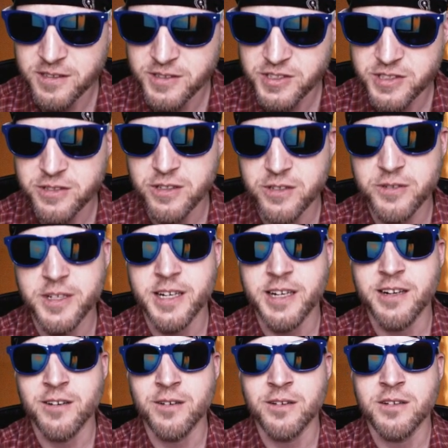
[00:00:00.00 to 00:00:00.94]
Slow
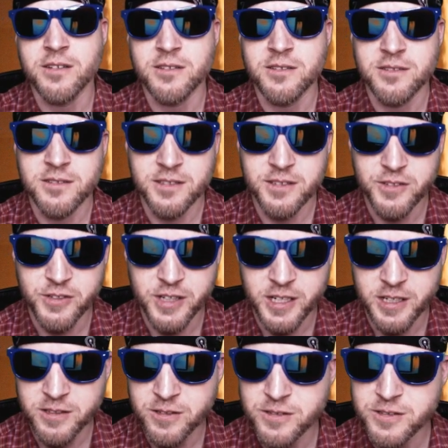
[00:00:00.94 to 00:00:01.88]
down. You
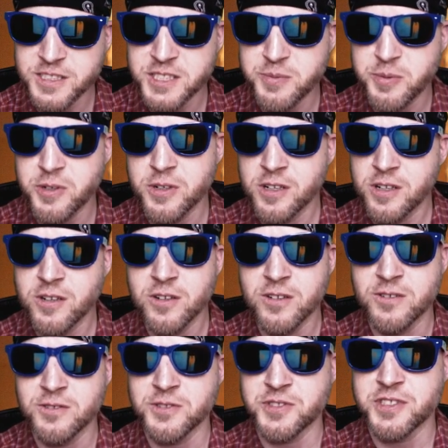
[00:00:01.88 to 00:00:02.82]
got to learn these
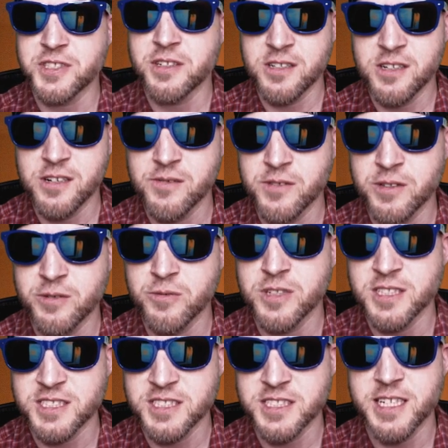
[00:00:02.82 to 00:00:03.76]
protocols that are covered in the
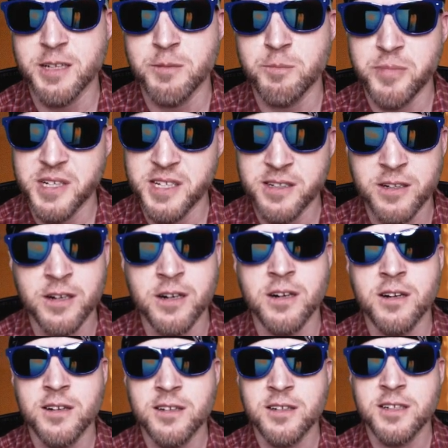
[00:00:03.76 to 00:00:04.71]
written exam
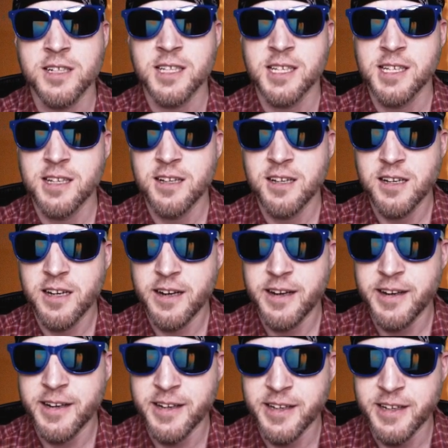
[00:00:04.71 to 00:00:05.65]
better,
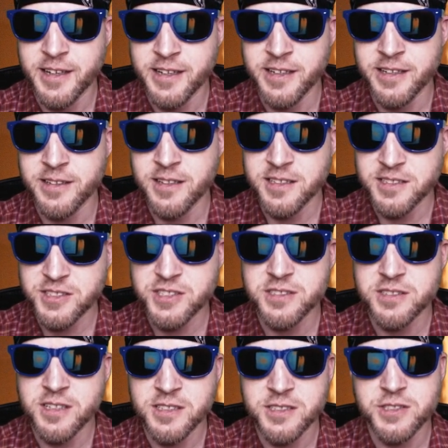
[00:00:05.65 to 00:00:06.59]
and
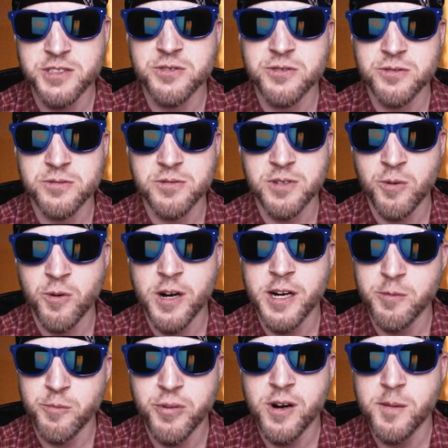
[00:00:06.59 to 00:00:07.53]
let's do a
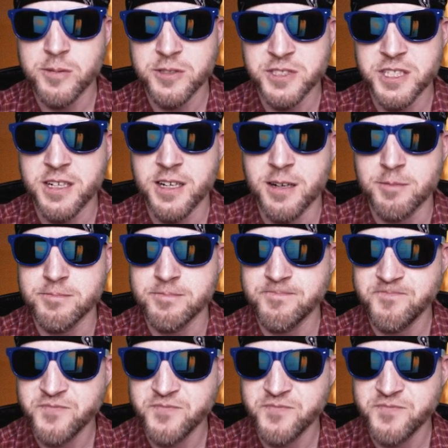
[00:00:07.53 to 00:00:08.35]
right and proper job.